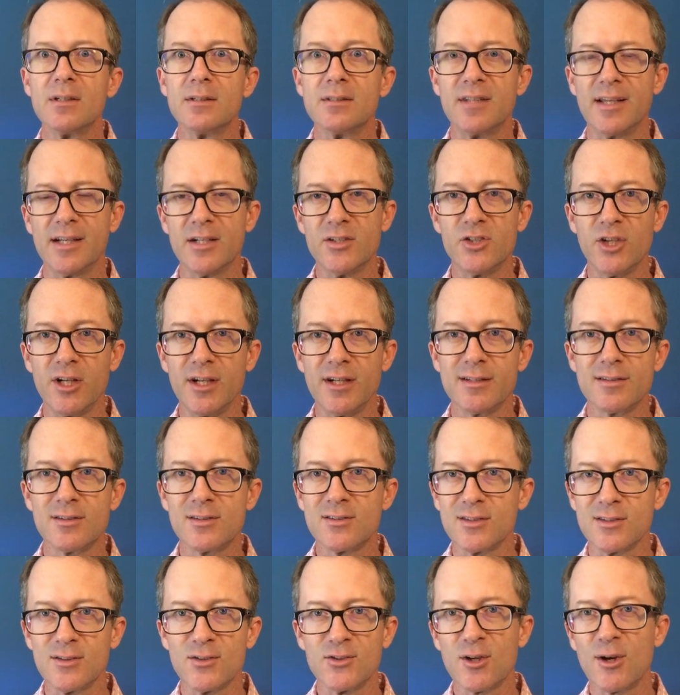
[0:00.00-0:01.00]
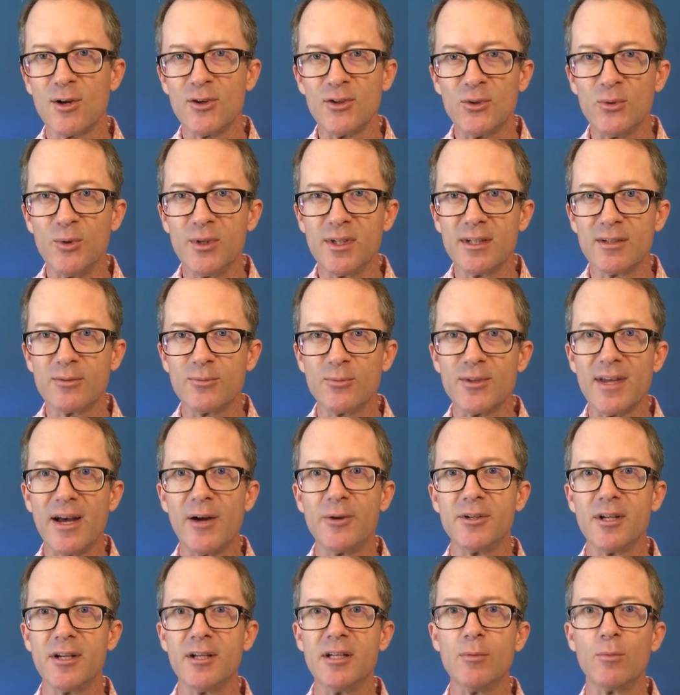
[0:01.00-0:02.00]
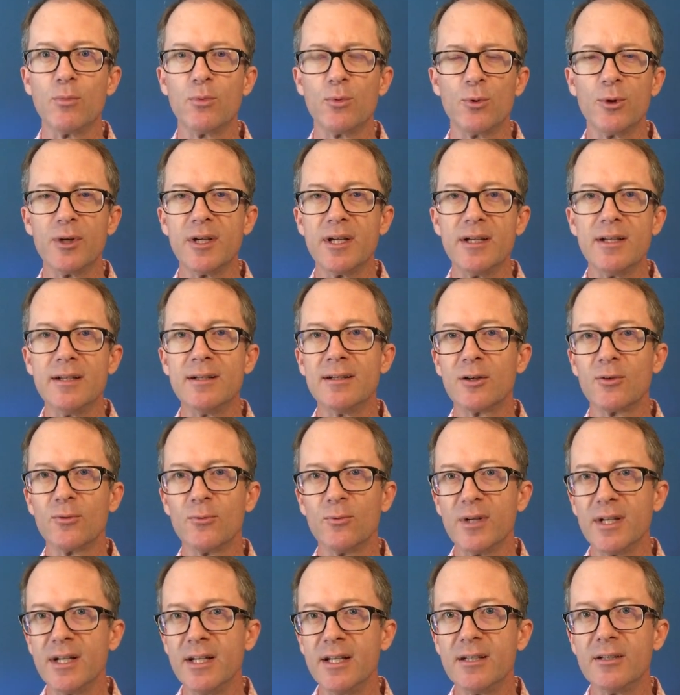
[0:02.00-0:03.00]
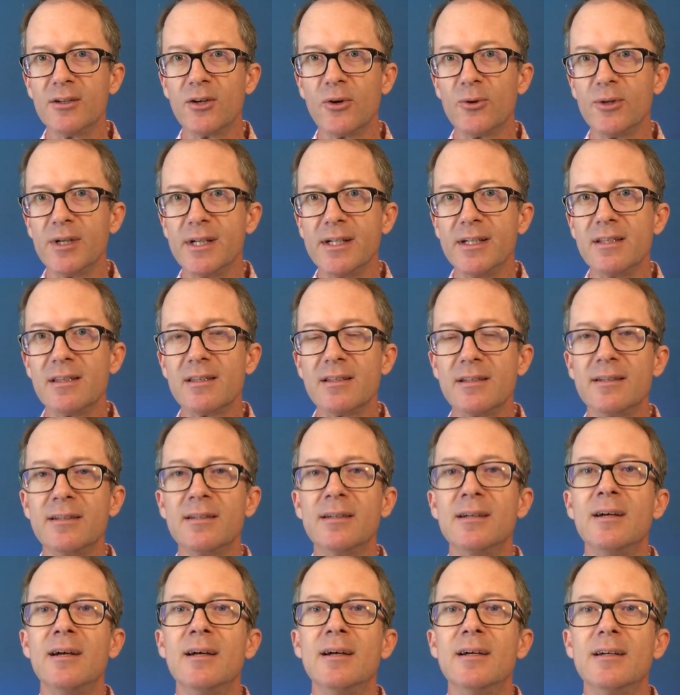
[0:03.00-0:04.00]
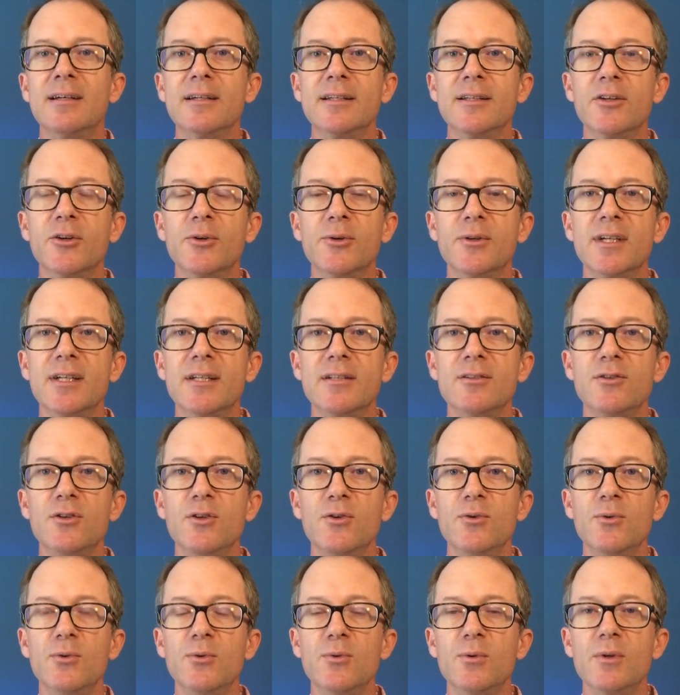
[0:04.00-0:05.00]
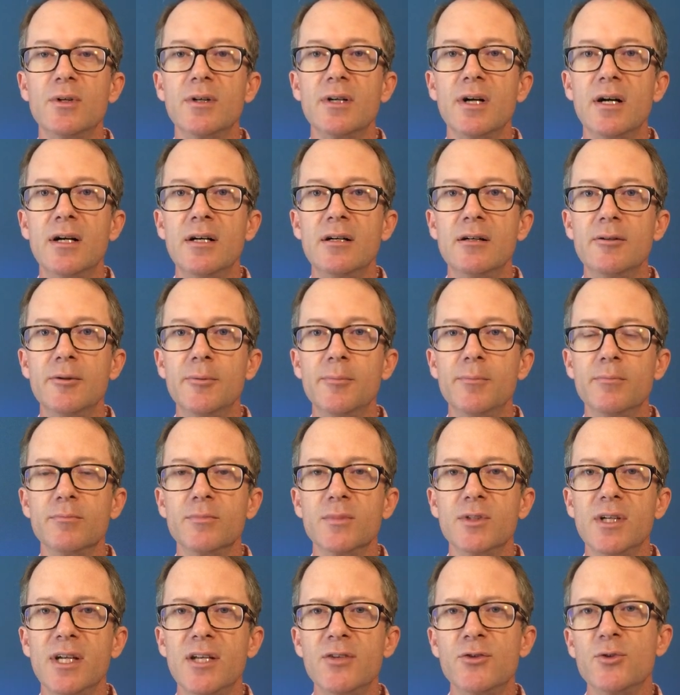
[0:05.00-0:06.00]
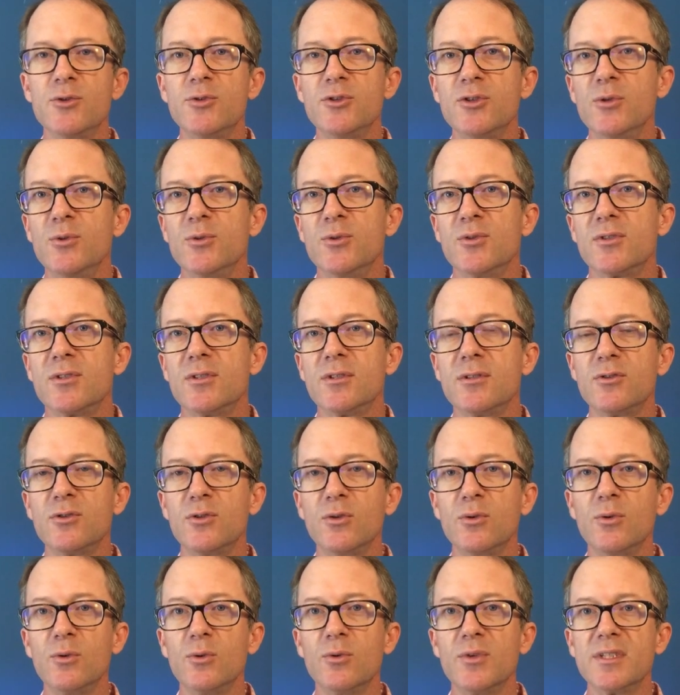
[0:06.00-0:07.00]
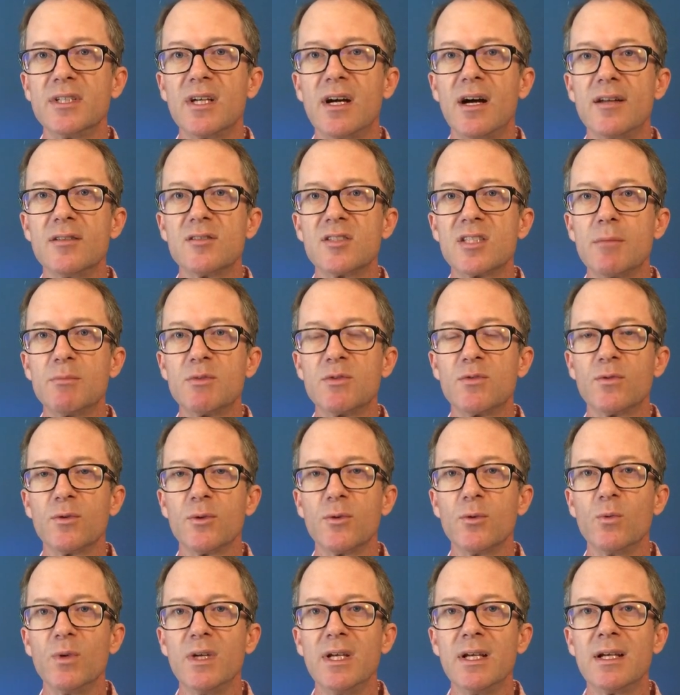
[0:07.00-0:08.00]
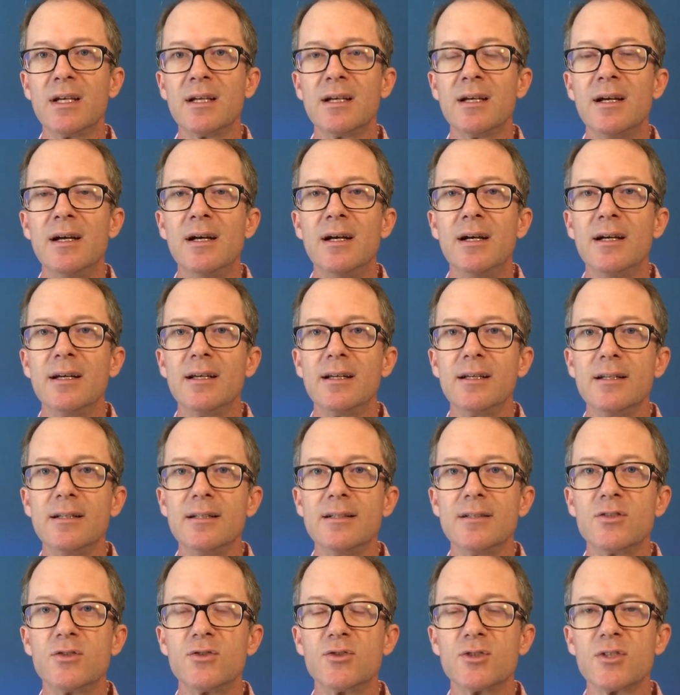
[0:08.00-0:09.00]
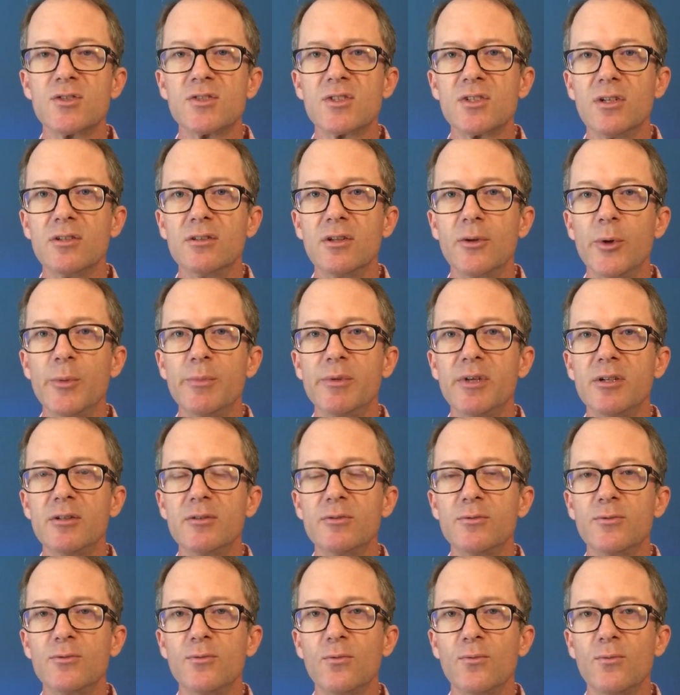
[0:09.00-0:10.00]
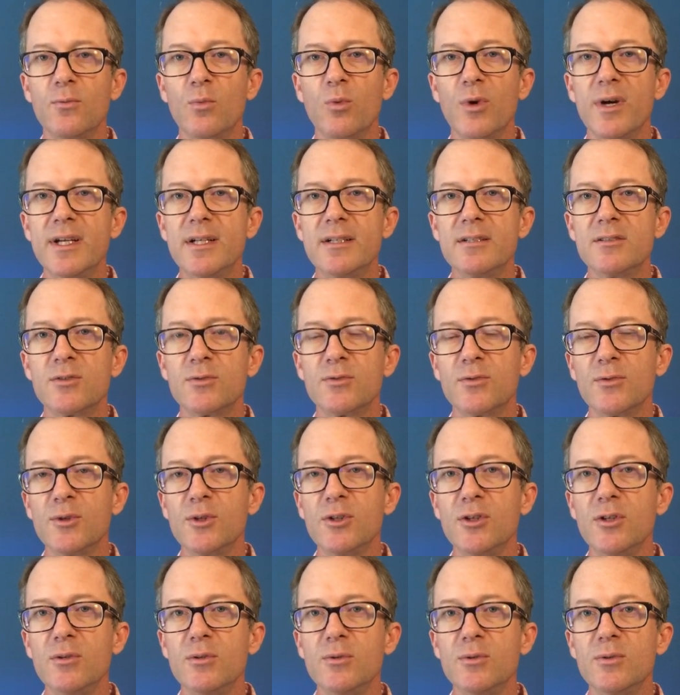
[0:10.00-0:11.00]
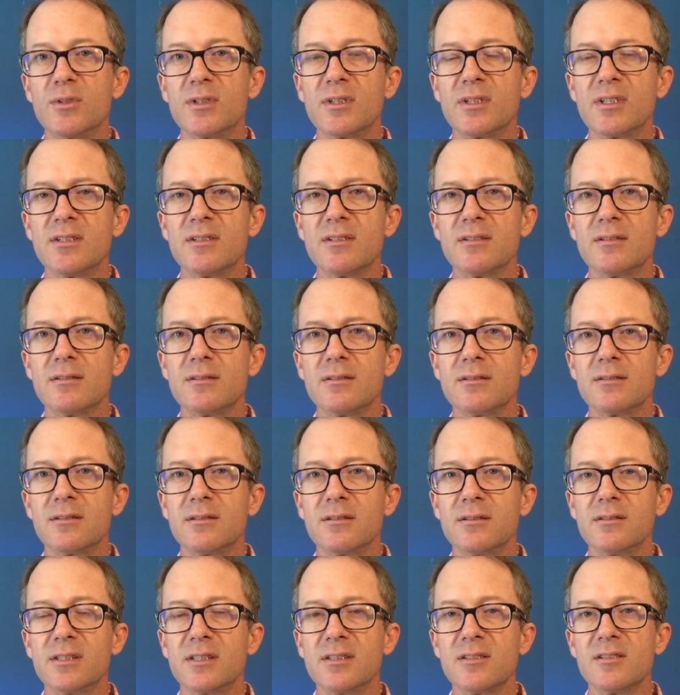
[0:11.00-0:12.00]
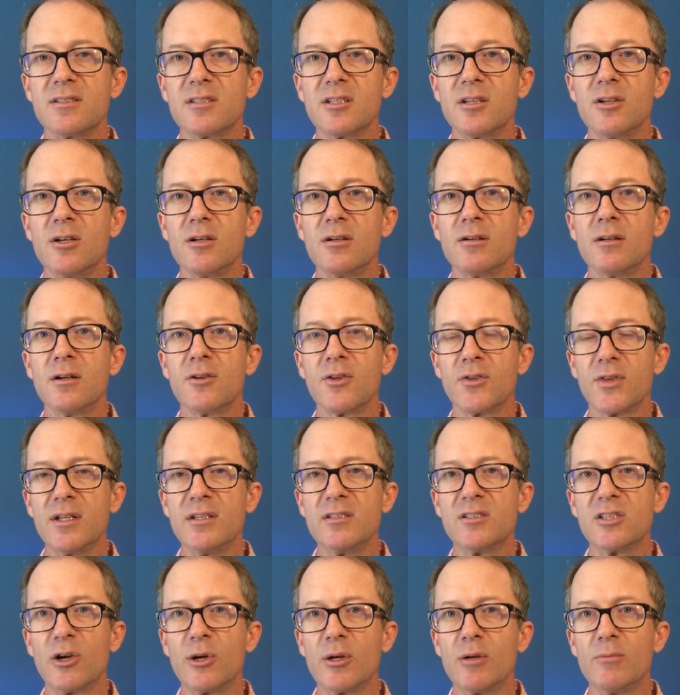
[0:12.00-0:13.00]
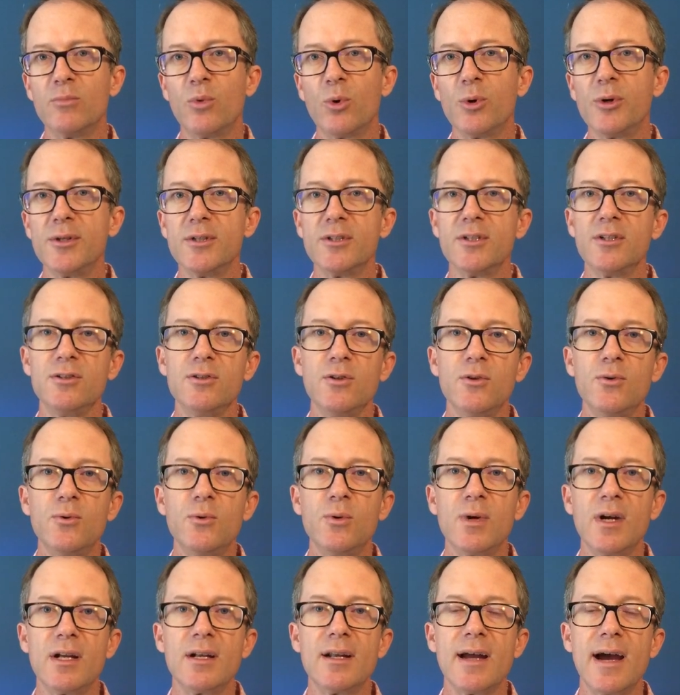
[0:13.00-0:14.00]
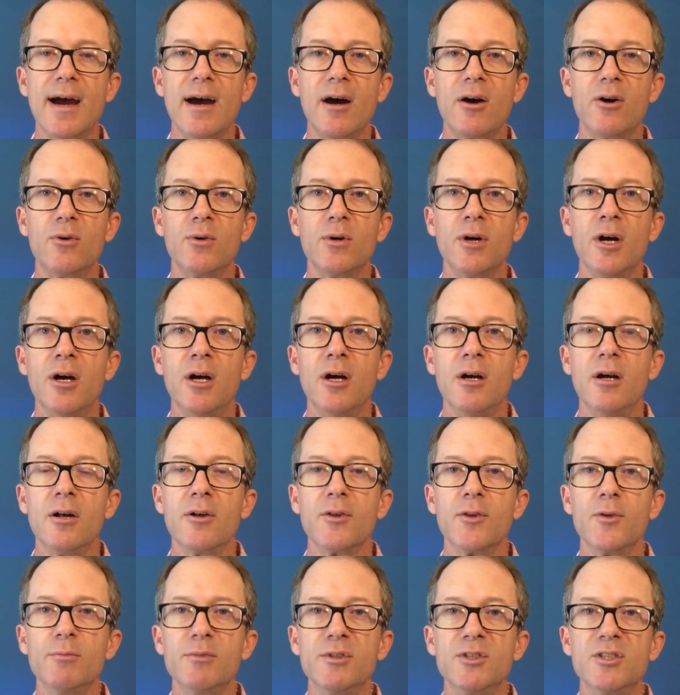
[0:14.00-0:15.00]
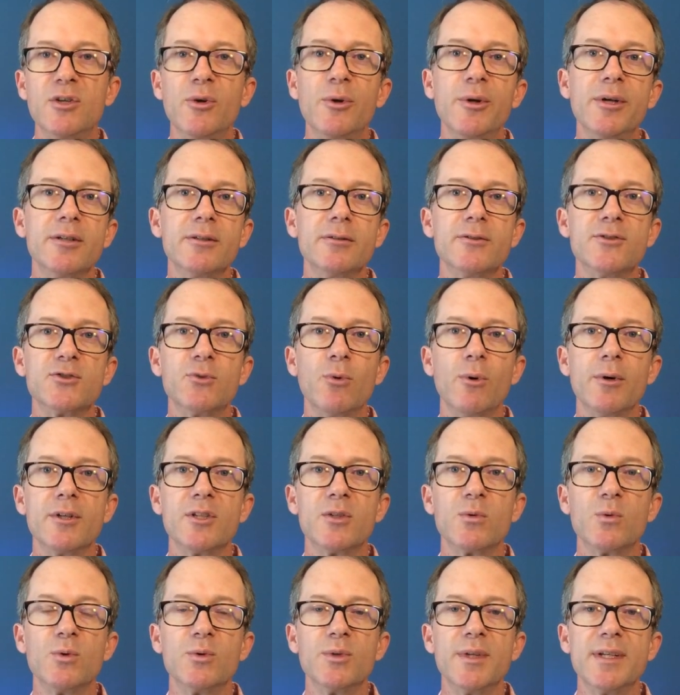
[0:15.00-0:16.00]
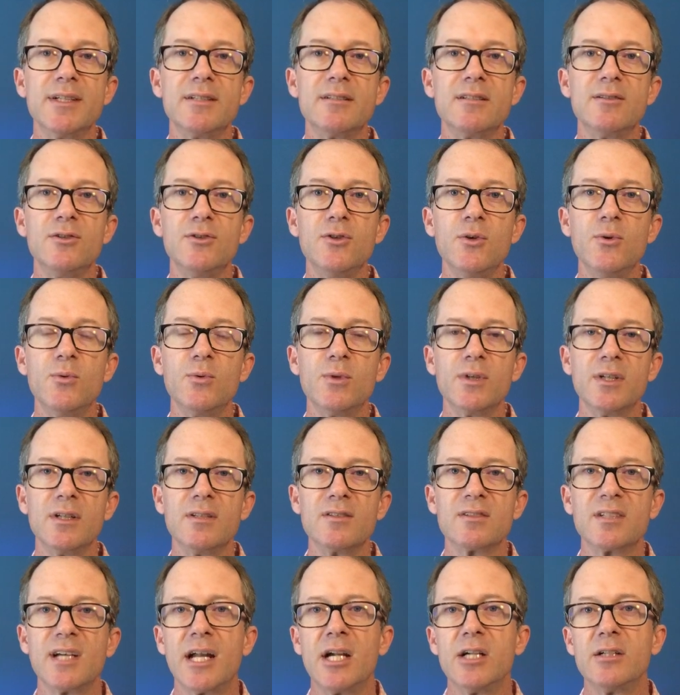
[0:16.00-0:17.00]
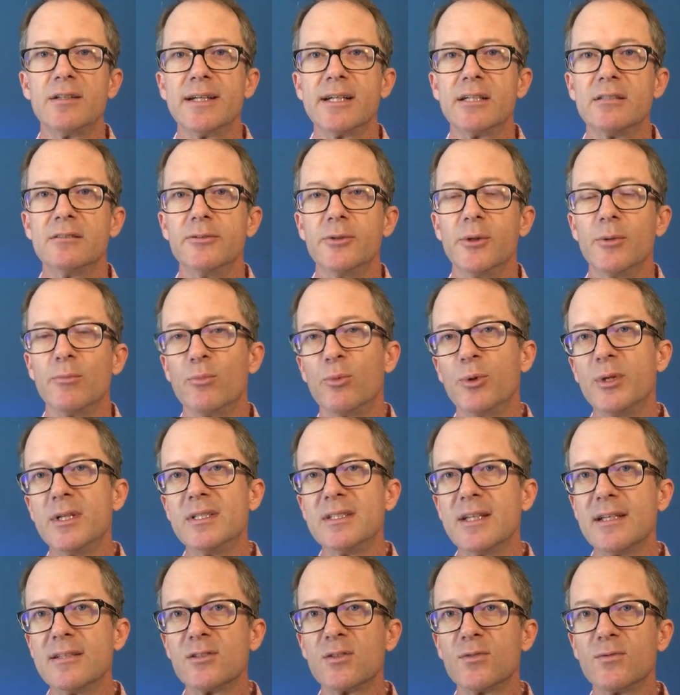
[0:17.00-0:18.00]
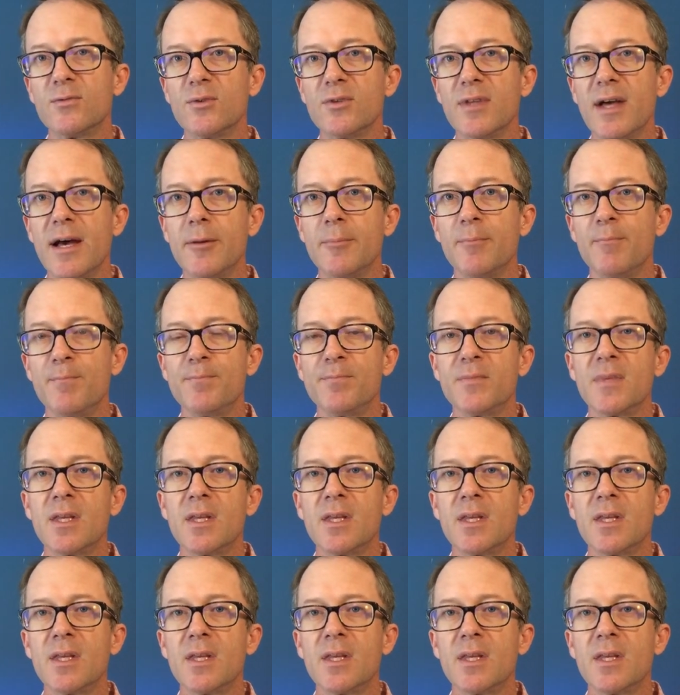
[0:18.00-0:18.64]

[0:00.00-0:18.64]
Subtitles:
take a chance and start doing it without any pre-reading or anything. And it'll get you introduced to the concepts for the week. And it's just a little bit of ways for you to consider things that are important to you and how the material is going to relate to you. And it's kind of like a little pre-test for that.